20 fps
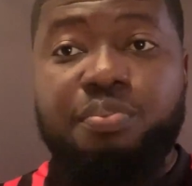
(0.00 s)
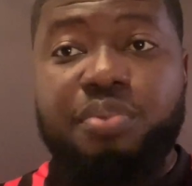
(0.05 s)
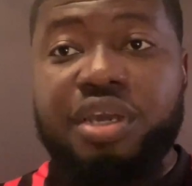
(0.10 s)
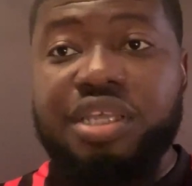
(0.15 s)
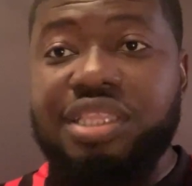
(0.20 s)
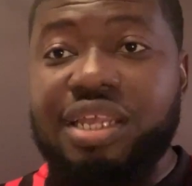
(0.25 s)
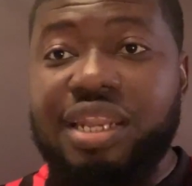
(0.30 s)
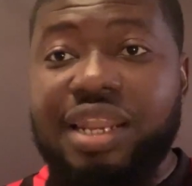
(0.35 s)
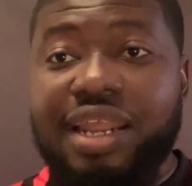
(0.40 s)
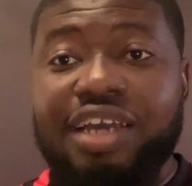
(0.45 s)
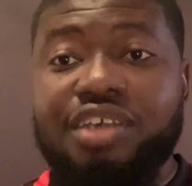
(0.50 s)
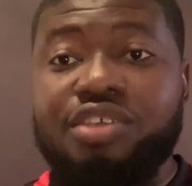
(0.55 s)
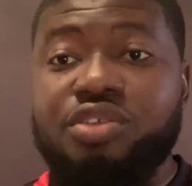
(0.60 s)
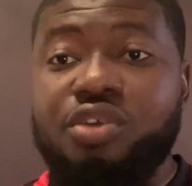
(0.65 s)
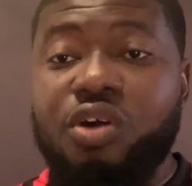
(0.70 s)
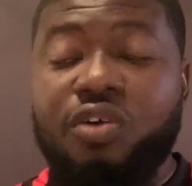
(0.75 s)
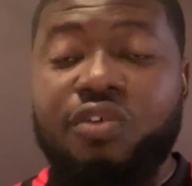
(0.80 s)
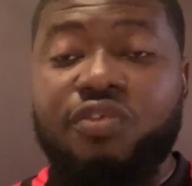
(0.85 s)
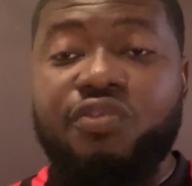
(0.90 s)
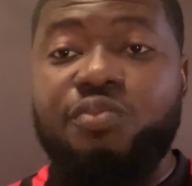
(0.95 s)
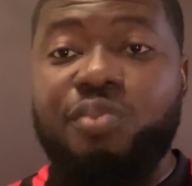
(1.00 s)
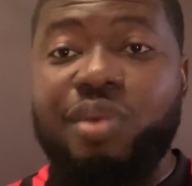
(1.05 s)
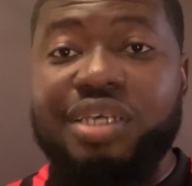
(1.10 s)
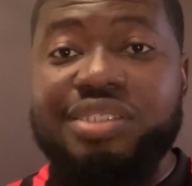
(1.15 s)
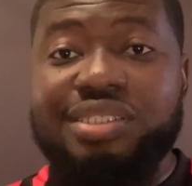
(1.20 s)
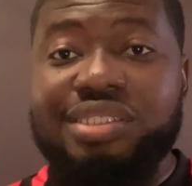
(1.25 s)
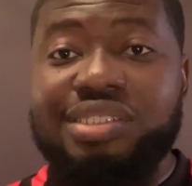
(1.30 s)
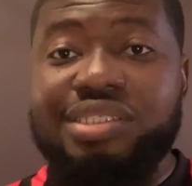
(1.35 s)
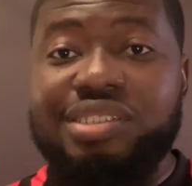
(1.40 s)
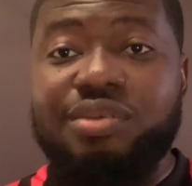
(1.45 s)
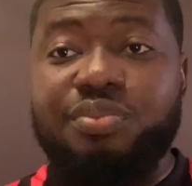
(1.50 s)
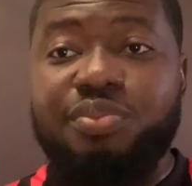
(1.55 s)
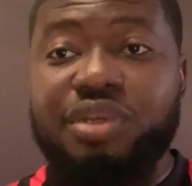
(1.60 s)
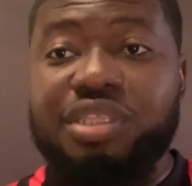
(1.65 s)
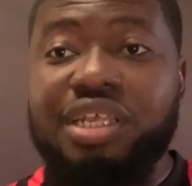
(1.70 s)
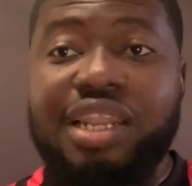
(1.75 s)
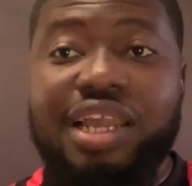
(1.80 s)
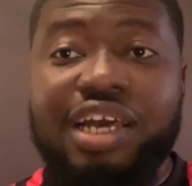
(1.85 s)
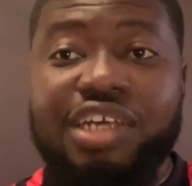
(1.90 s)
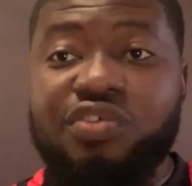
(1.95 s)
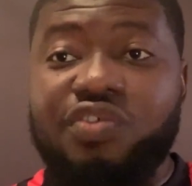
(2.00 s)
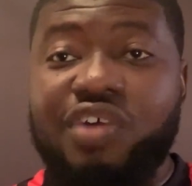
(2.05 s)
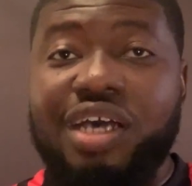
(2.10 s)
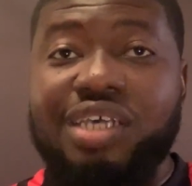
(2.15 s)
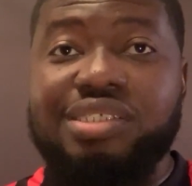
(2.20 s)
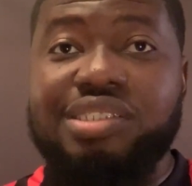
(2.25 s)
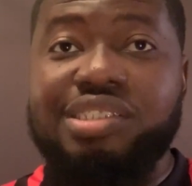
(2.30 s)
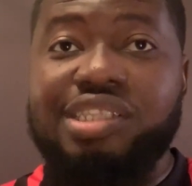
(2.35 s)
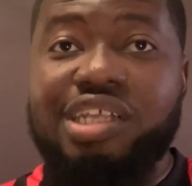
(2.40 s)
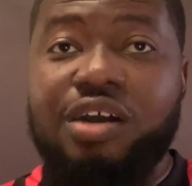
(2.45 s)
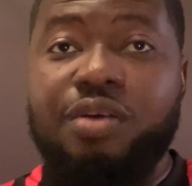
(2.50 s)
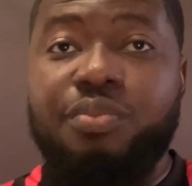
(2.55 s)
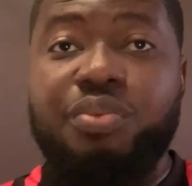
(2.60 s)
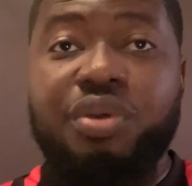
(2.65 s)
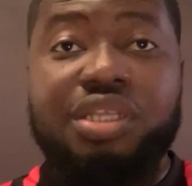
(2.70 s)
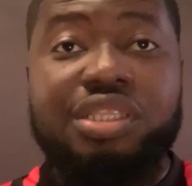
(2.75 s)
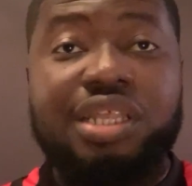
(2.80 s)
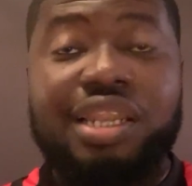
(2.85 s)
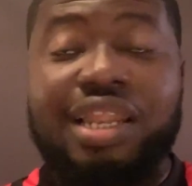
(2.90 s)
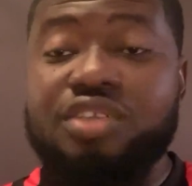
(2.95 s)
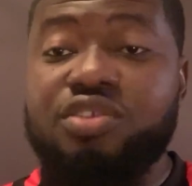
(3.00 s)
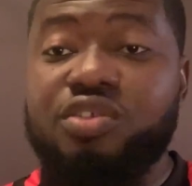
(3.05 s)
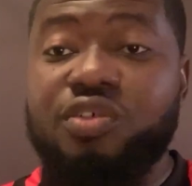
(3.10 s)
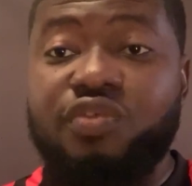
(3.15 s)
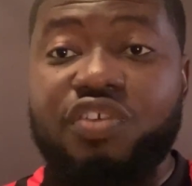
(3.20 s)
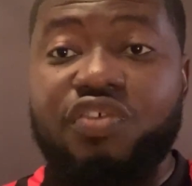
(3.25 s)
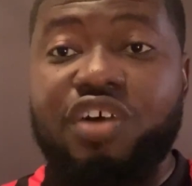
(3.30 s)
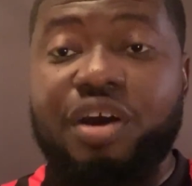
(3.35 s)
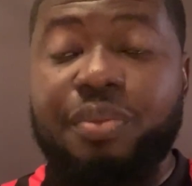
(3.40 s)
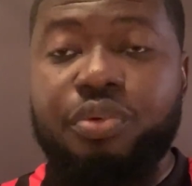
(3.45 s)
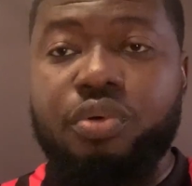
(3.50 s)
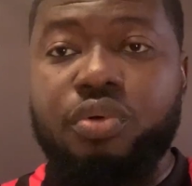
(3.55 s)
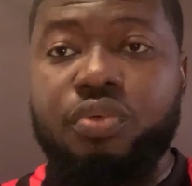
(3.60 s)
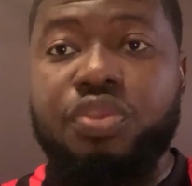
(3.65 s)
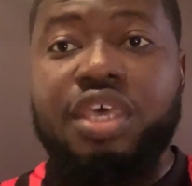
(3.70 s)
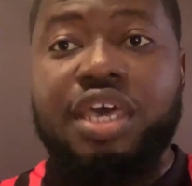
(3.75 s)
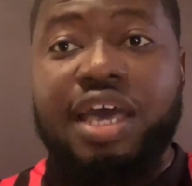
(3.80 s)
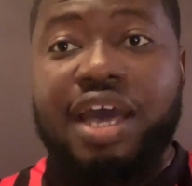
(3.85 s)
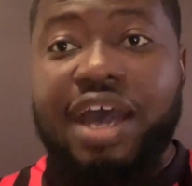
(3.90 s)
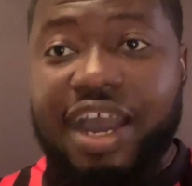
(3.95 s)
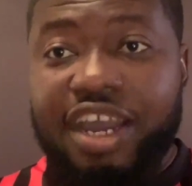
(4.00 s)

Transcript: bring the likes of Man City, bring the likes of Arsenal, bring the likes of Liverpool.